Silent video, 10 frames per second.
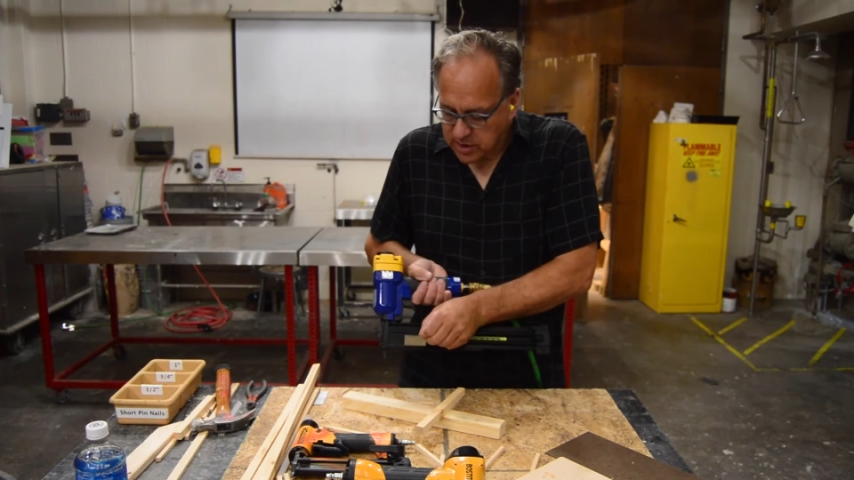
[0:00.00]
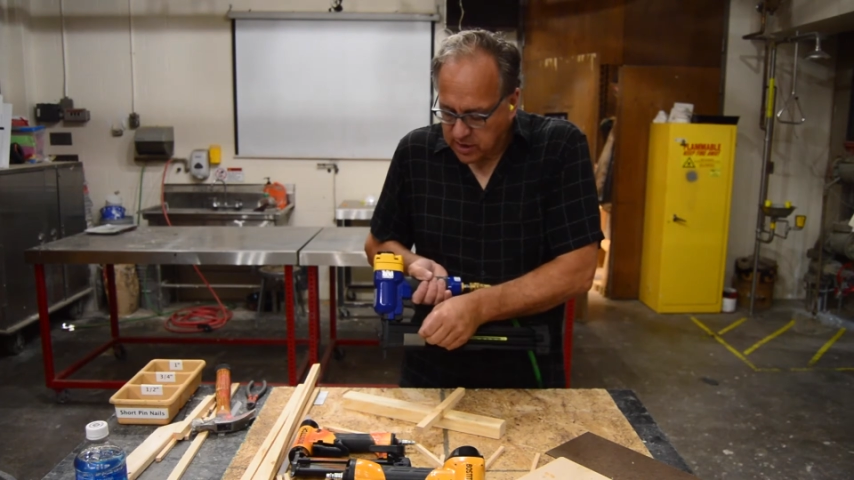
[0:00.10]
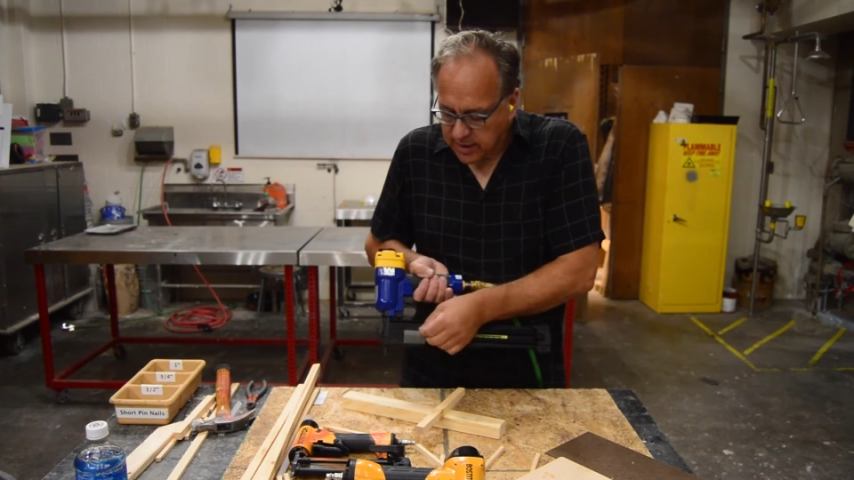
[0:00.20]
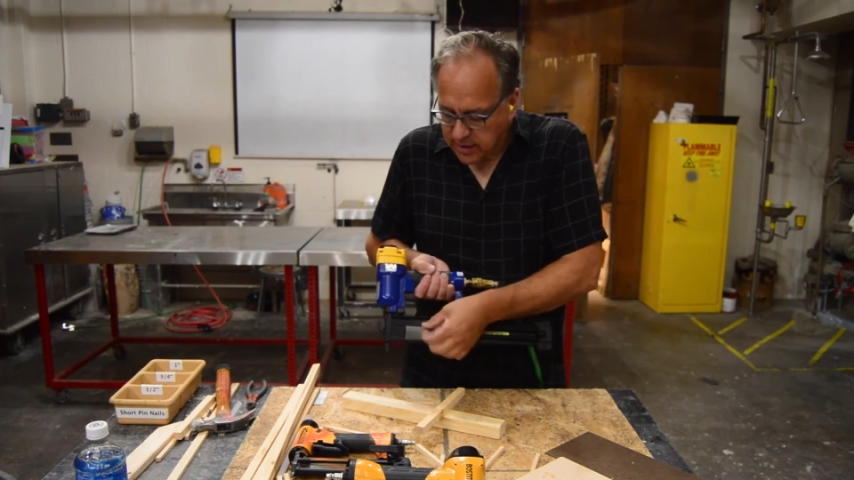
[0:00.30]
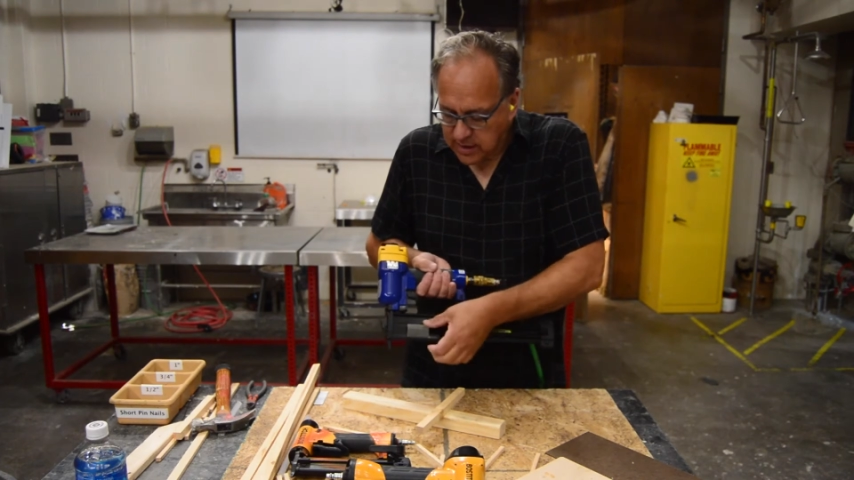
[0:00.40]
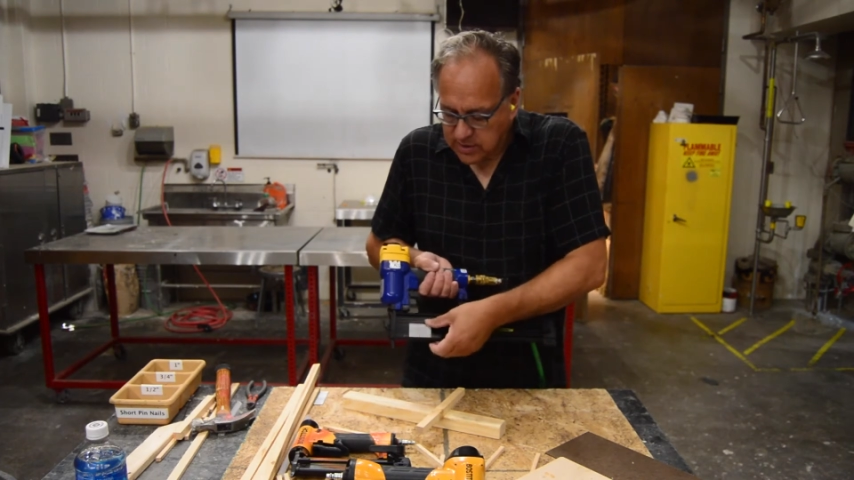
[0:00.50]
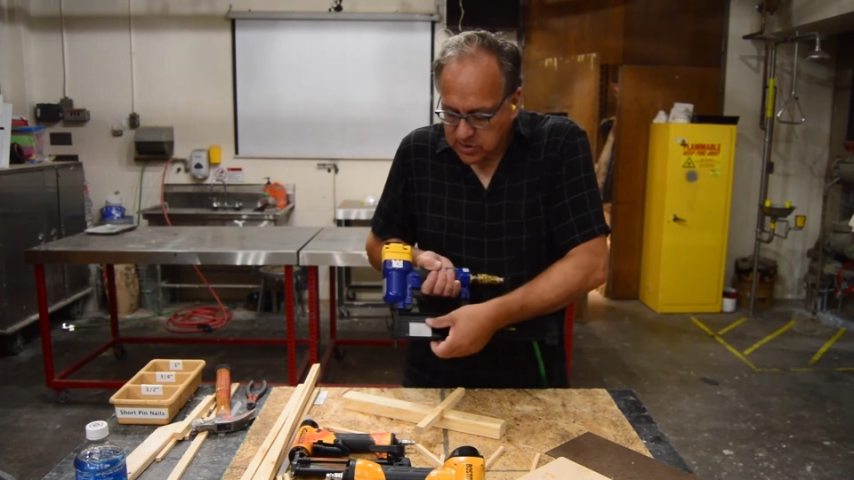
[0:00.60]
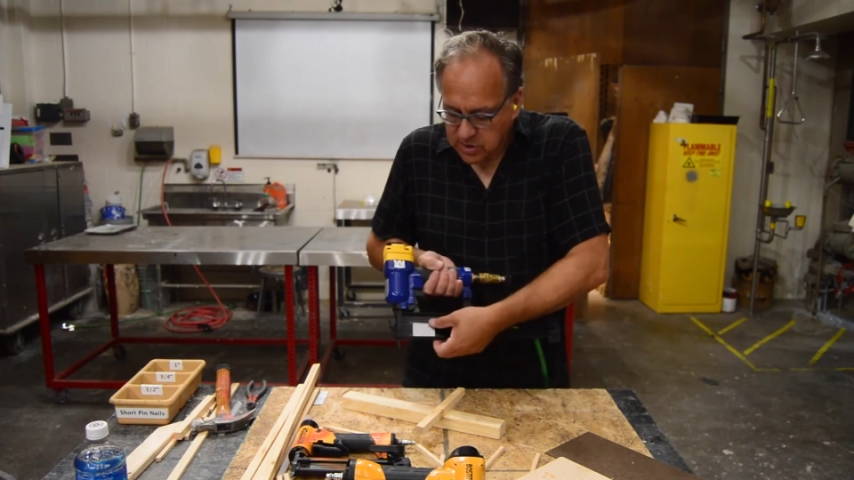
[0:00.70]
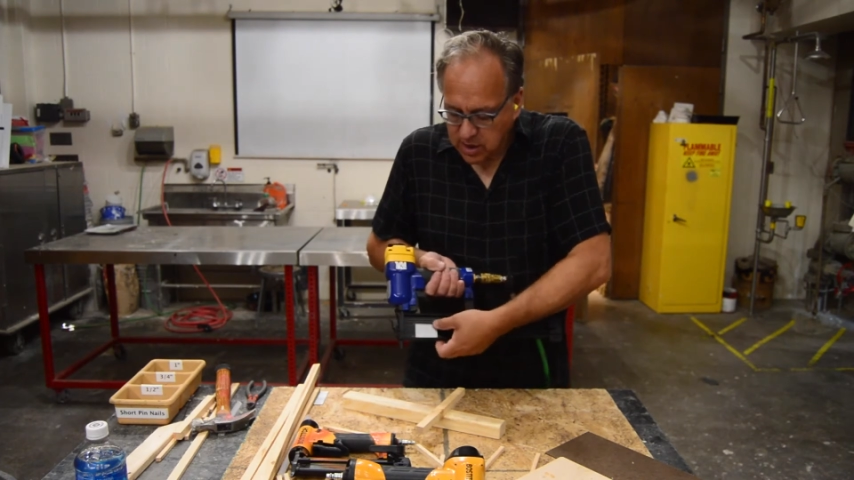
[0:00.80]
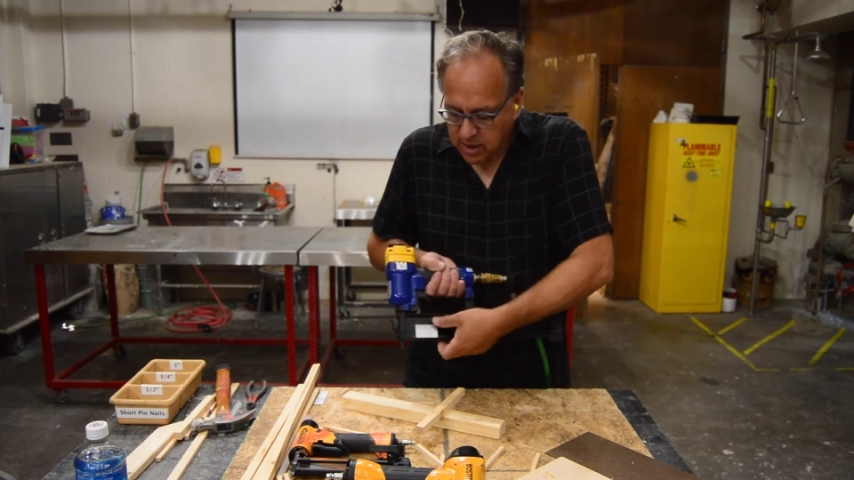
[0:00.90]
here like
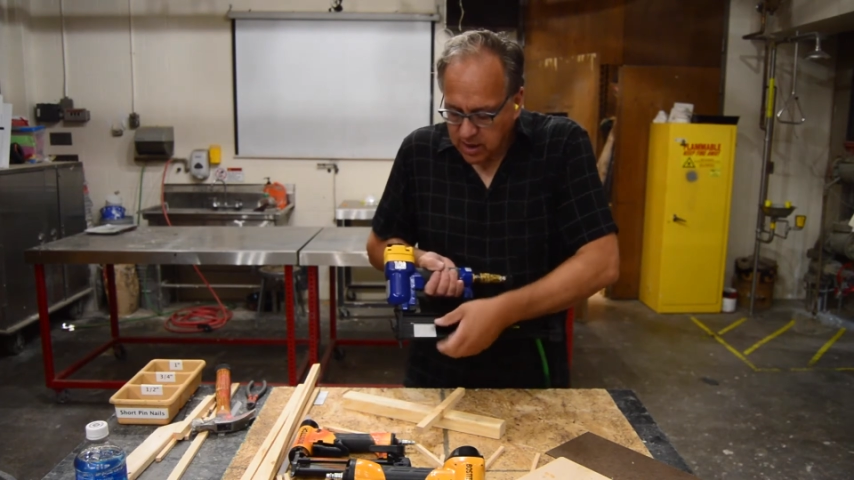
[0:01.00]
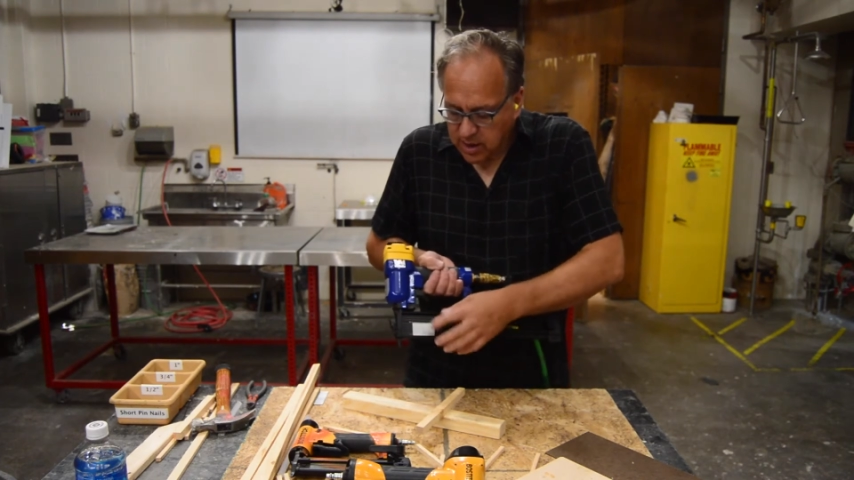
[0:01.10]
this,